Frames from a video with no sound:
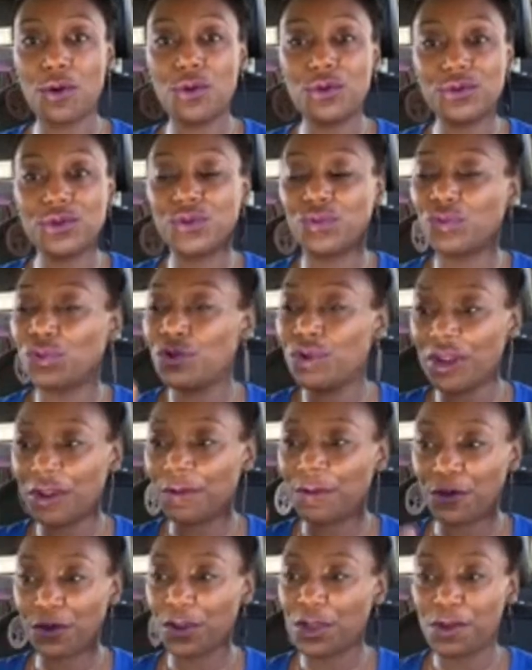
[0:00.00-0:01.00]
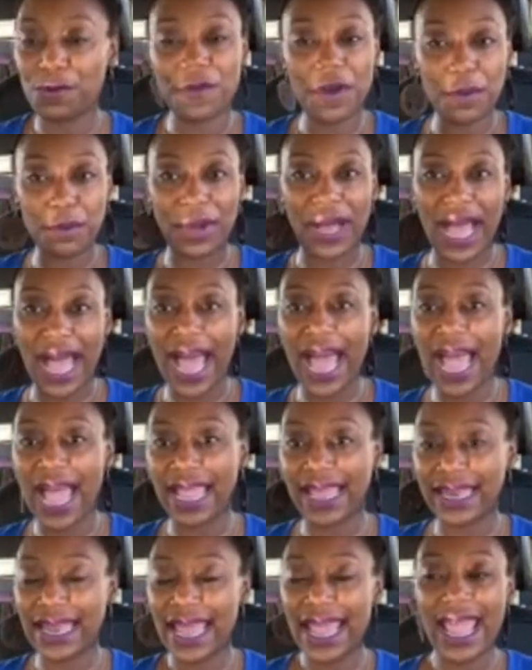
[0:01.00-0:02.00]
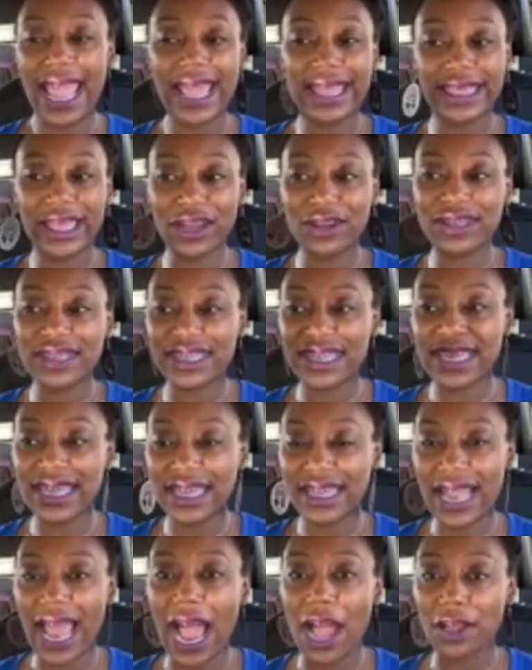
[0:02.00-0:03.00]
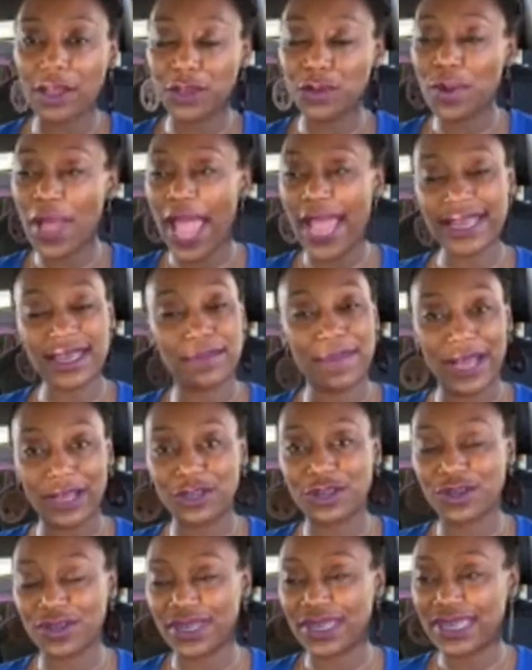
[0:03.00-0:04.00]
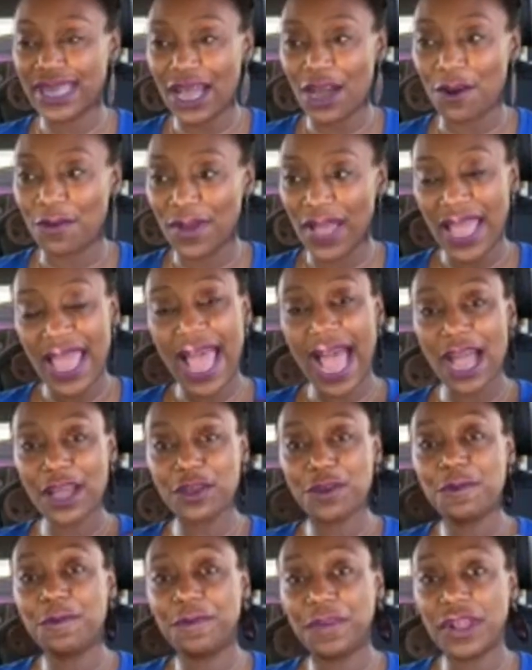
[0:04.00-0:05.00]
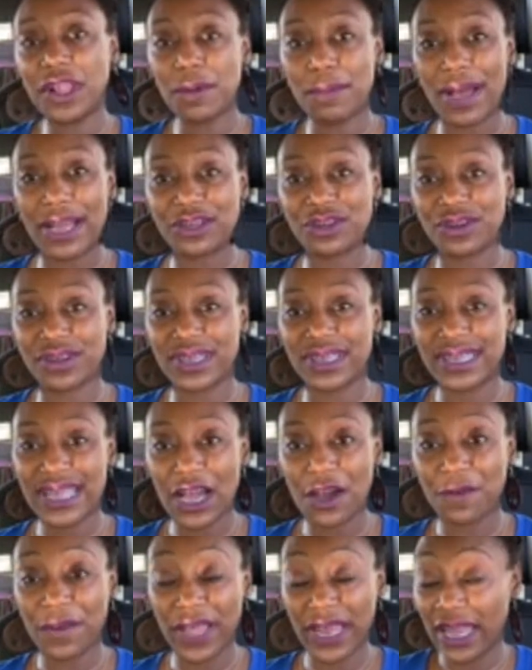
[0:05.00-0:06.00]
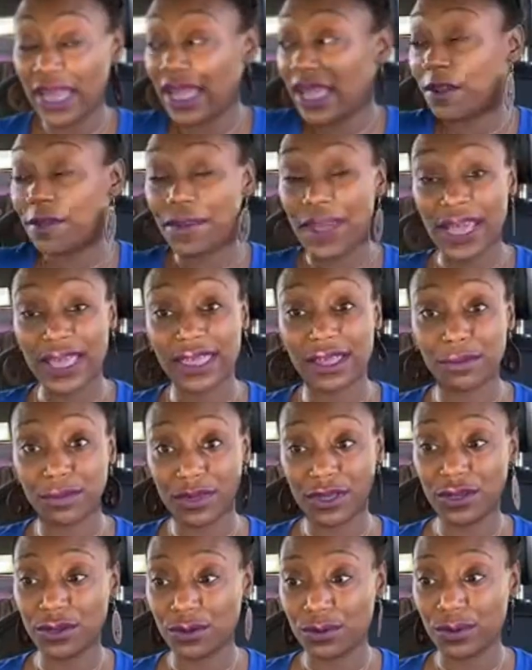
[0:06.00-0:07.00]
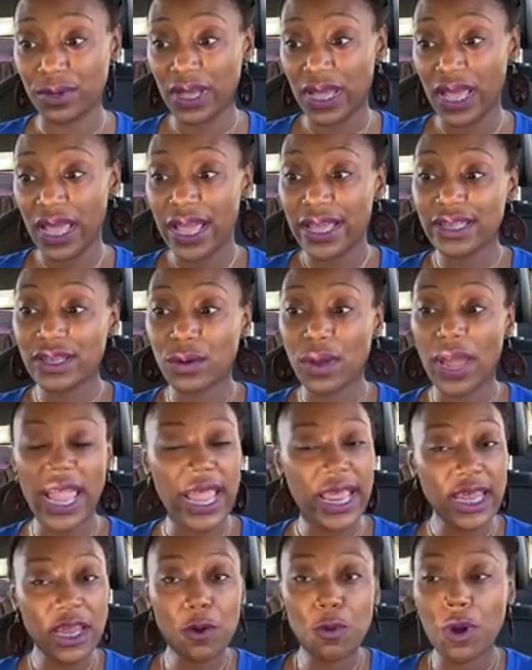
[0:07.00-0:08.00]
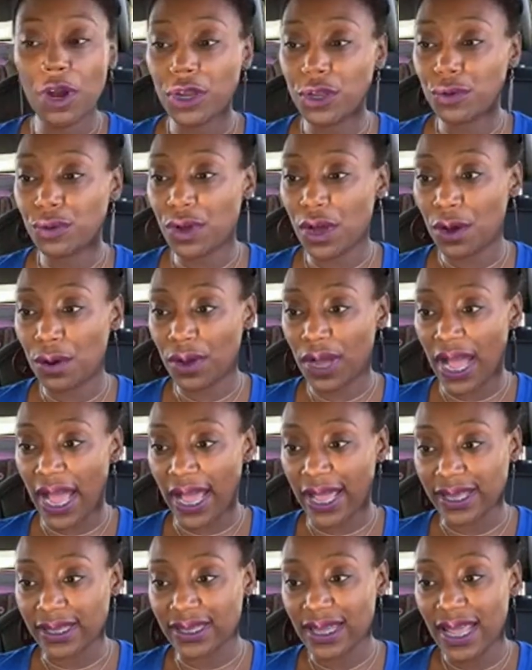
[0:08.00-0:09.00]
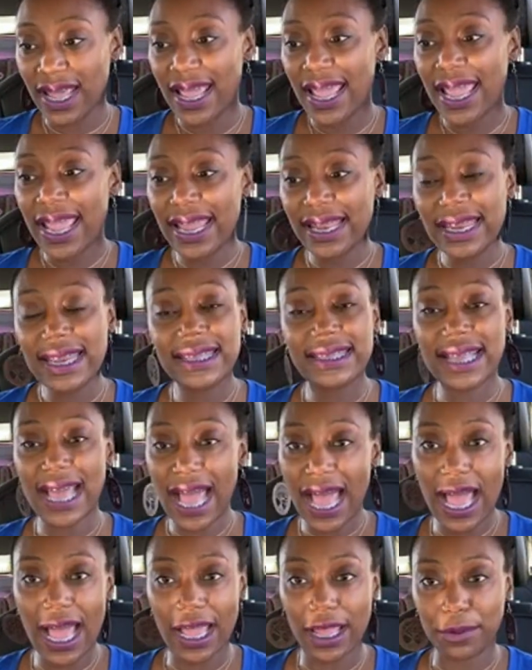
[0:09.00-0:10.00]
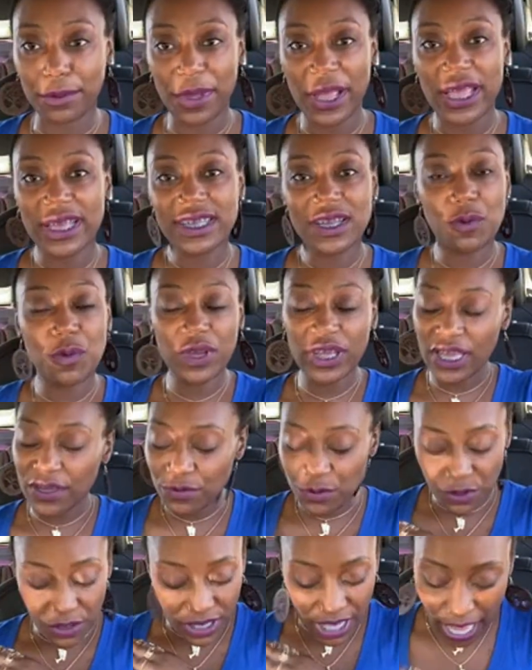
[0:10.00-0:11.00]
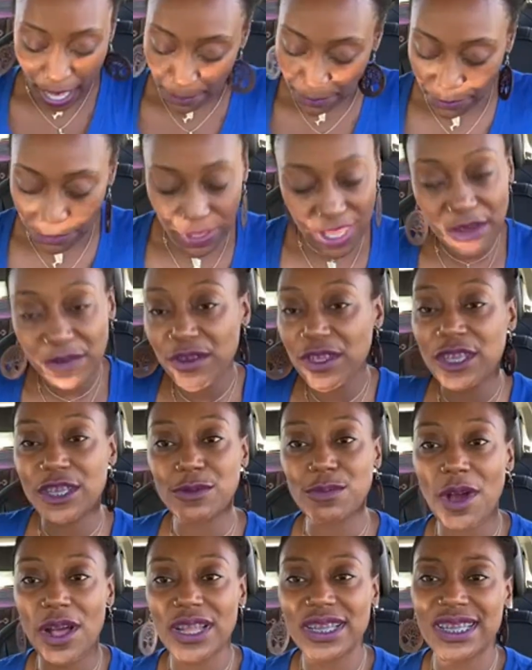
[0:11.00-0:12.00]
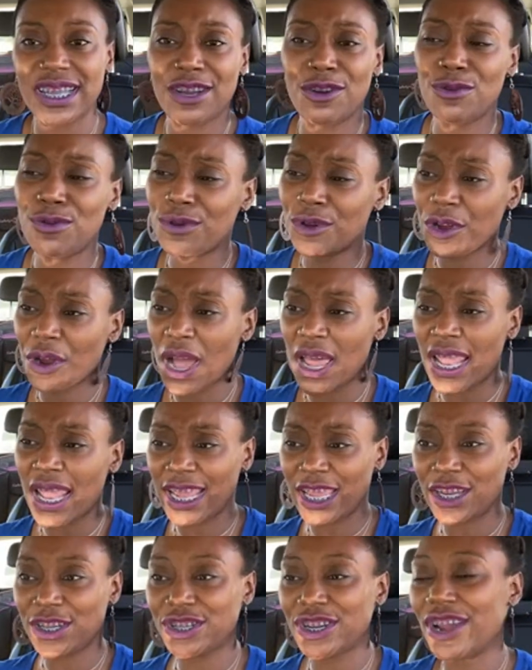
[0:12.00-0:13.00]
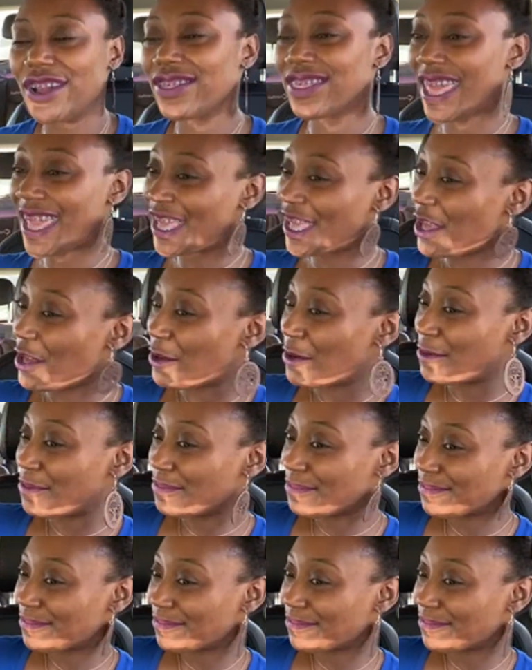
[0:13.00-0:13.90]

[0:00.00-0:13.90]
who's rooting for you from behind, and they're seeing how you act about yourself, how you feel about yourself, and it can affect them too. So anywhere you go, guys, anytime someone gives you a compliment, even the smallest thing, oh girl, I like your shirt. Thank you.